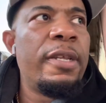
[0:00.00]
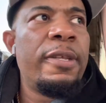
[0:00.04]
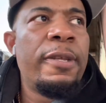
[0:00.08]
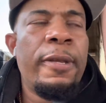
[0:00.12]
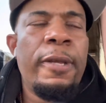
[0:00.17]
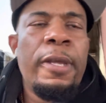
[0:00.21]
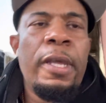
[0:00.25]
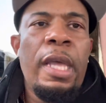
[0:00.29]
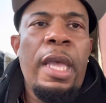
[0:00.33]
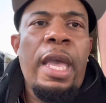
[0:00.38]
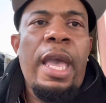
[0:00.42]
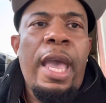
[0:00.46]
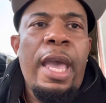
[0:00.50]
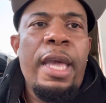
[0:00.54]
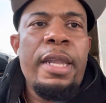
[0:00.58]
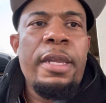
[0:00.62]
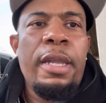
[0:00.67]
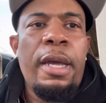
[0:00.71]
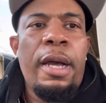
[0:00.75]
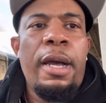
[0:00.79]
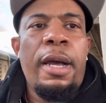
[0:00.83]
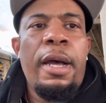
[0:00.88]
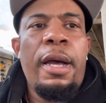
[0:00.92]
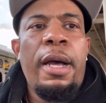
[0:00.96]

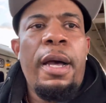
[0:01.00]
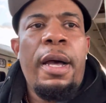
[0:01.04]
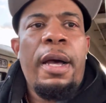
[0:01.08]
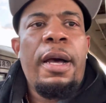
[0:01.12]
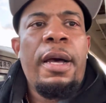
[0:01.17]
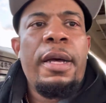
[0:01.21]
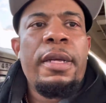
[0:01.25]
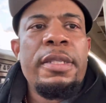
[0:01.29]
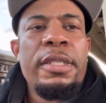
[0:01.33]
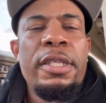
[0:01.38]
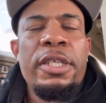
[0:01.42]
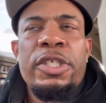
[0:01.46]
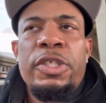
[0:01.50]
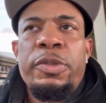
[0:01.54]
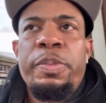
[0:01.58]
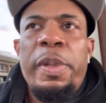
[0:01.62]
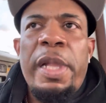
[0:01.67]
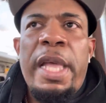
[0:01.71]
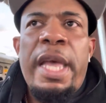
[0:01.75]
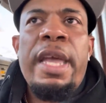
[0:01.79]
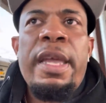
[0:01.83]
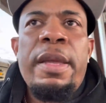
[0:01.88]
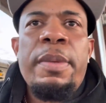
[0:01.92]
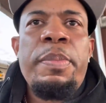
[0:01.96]
and
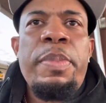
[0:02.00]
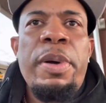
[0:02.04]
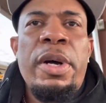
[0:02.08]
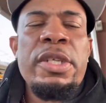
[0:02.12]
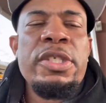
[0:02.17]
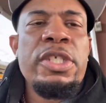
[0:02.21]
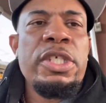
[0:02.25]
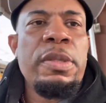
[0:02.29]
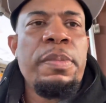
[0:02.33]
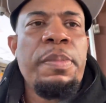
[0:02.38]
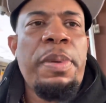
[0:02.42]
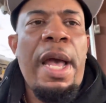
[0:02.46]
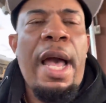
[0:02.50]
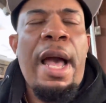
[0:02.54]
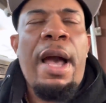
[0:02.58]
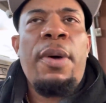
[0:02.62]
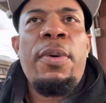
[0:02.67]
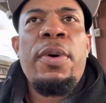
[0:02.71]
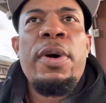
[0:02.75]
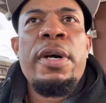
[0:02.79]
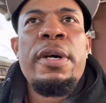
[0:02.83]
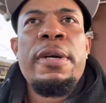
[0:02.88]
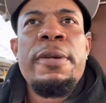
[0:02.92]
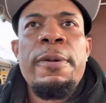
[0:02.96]
display punching
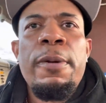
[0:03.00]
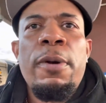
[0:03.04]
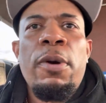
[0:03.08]
power